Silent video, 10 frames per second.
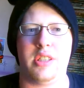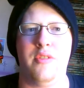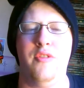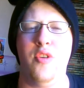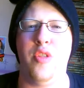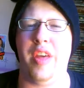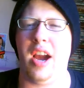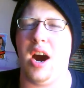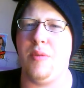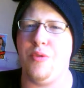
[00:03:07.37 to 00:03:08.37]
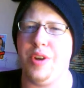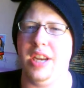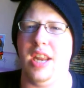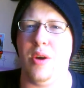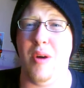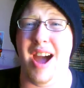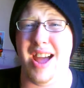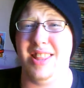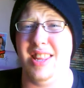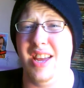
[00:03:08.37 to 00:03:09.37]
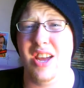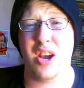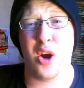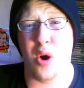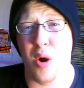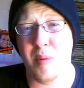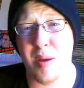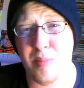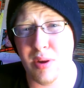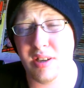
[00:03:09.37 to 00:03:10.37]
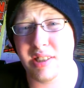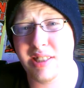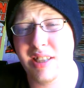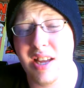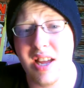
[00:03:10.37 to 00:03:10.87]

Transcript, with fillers: a few things happening right now in comic books,